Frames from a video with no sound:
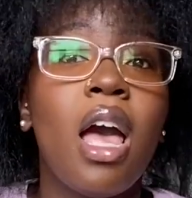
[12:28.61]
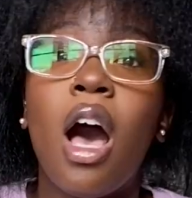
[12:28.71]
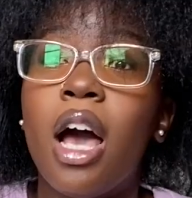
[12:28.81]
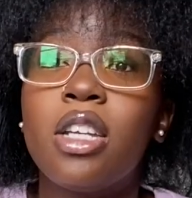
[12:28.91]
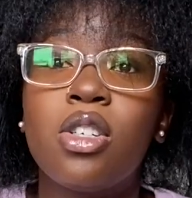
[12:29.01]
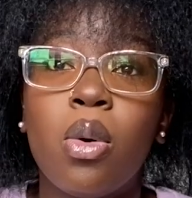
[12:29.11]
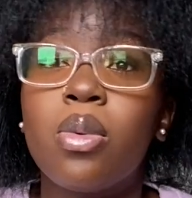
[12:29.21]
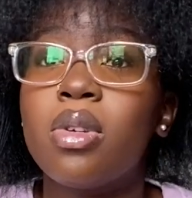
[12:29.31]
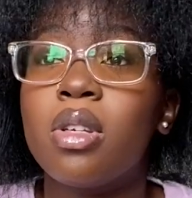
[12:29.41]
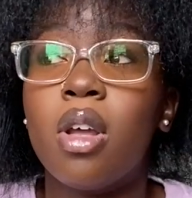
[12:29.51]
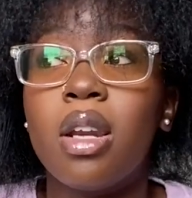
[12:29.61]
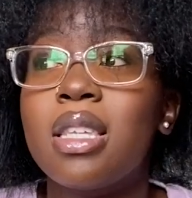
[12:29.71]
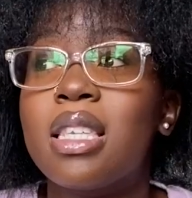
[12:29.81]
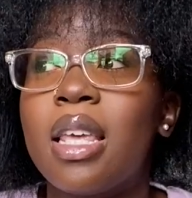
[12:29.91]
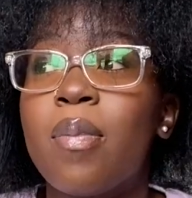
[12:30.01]
I don't,
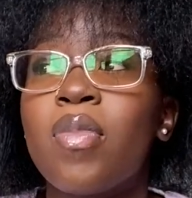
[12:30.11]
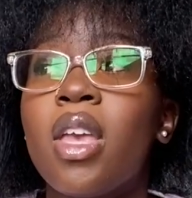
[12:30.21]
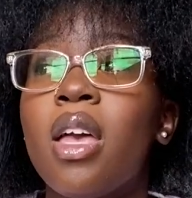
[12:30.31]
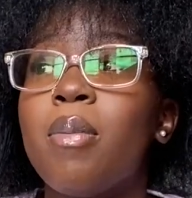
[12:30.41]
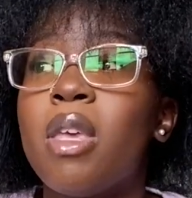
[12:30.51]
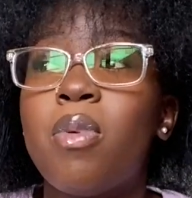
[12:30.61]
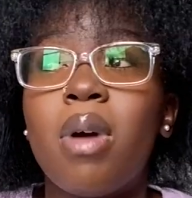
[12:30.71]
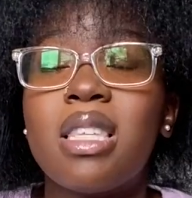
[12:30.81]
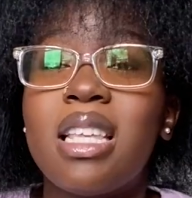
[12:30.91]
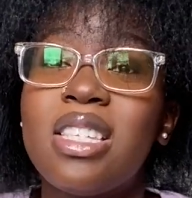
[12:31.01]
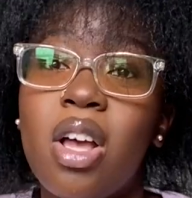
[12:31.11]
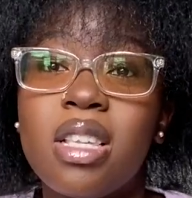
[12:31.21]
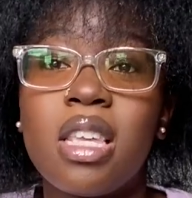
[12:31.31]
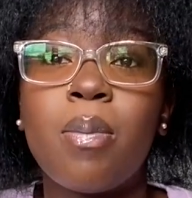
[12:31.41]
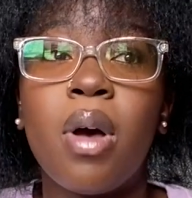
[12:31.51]
honestly, people might say it's
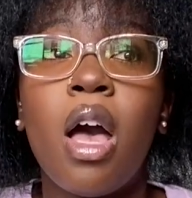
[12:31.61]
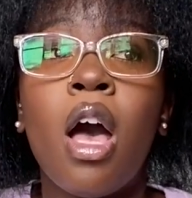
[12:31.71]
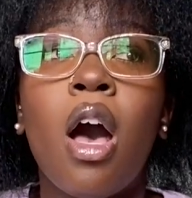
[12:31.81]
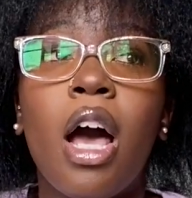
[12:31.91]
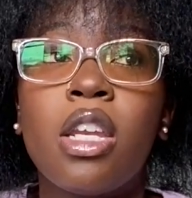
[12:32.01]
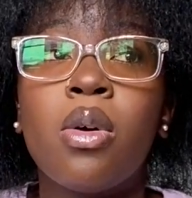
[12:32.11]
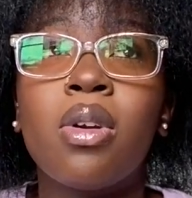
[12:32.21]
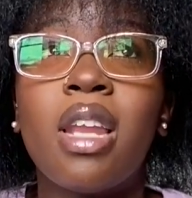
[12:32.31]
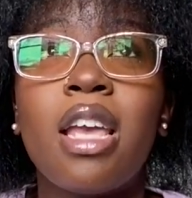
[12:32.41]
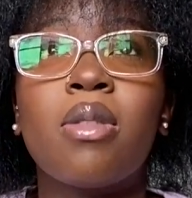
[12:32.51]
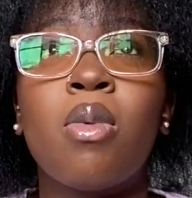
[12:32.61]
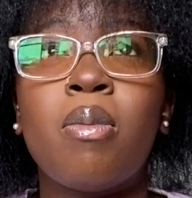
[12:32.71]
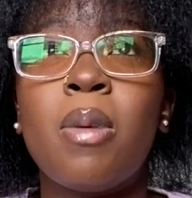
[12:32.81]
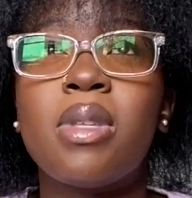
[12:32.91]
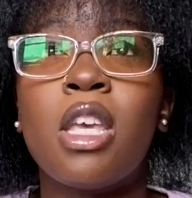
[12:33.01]
toxic, but I don't like when
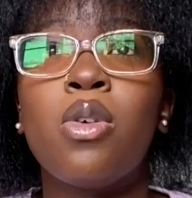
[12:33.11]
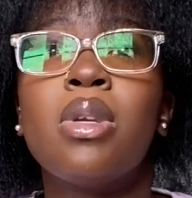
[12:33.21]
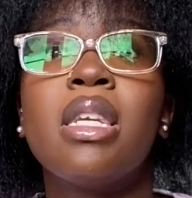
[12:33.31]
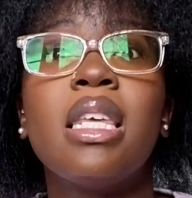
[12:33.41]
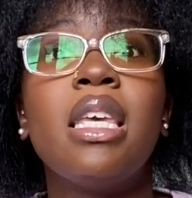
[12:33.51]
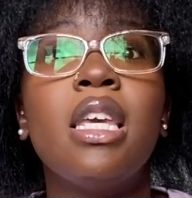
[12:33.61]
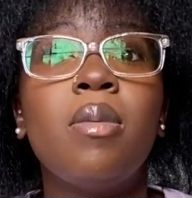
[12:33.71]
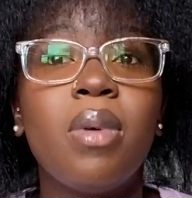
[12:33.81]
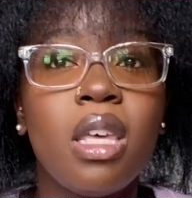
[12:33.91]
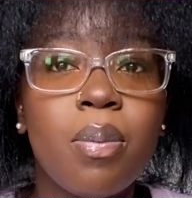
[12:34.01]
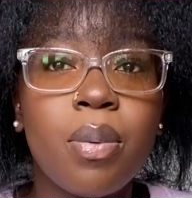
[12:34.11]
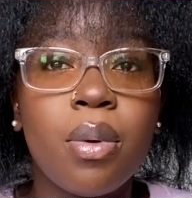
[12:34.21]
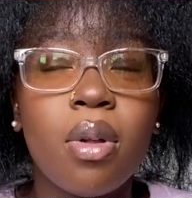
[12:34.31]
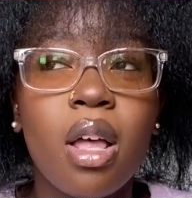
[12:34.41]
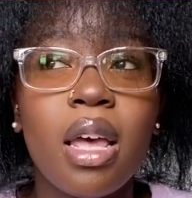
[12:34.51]
people say you need
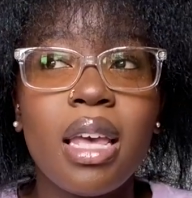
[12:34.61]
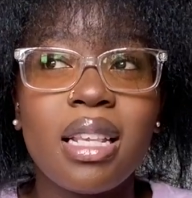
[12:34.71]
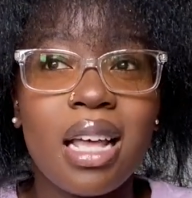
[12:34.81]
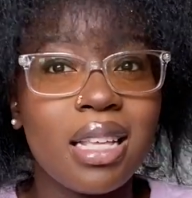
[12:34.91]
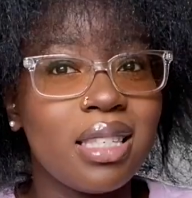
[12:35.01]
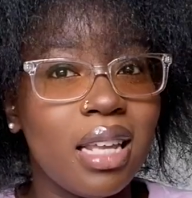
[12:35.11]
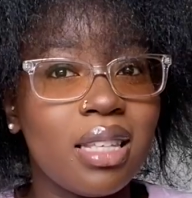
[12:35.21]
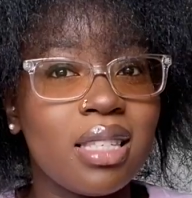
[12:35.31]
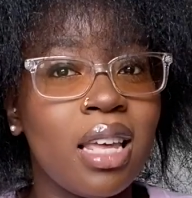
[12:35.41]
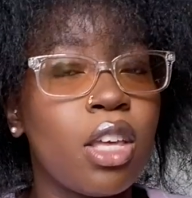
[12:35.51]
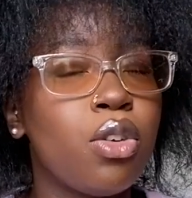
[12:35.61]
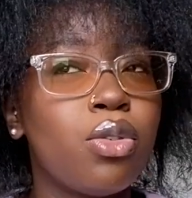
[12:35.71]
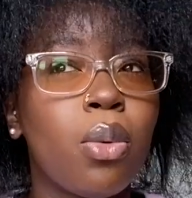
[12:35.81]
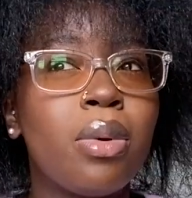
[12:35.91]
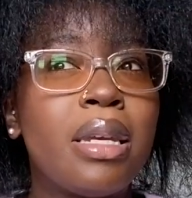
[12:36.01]
people in that sense. Like, you
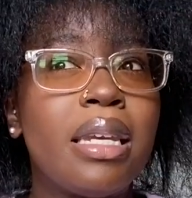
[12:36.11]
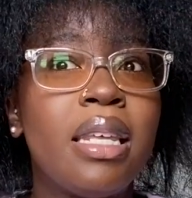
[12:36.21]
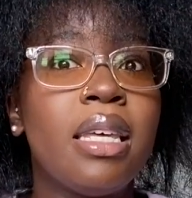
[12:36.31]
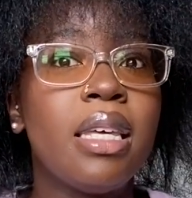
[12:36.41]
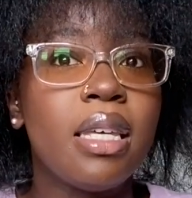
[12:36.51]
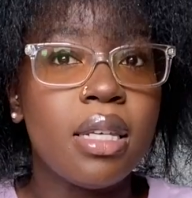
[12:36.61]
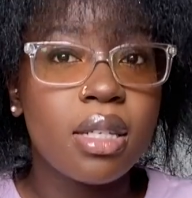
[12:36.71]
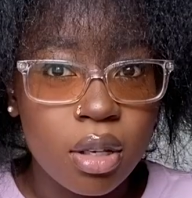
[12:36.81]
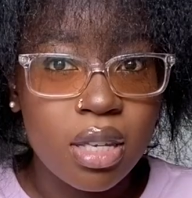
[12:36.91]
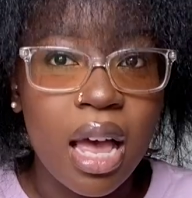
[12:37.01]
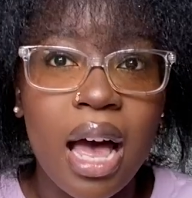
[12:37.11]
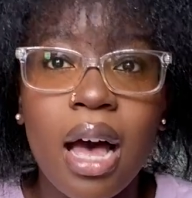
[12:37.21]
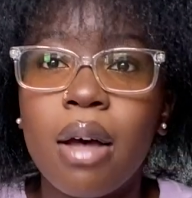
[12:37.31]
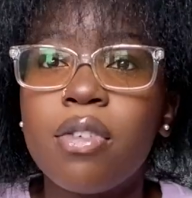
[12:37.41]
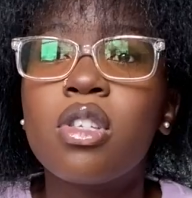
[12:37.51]
don't need to
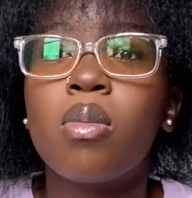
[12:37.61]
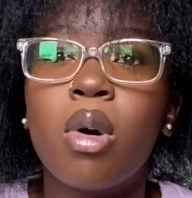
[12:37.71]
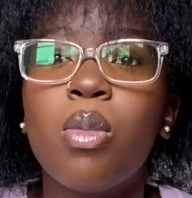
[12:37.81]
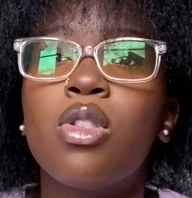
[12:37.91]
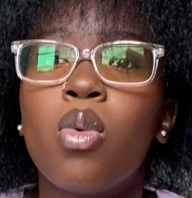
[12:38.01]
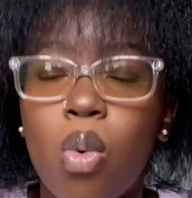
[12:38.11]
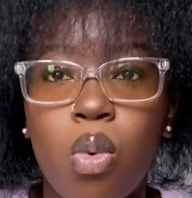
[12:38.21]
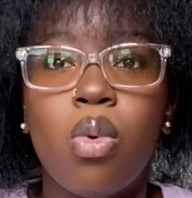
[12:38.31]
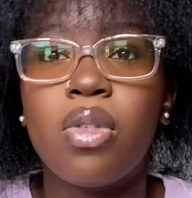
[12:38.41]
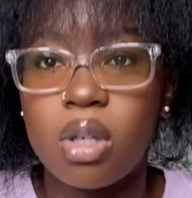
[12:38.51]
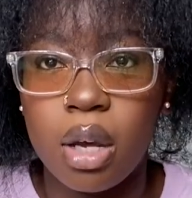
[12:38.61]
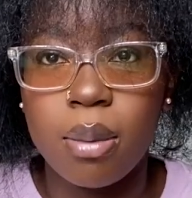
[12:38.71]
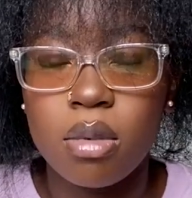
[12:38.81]
have someone with you all the time.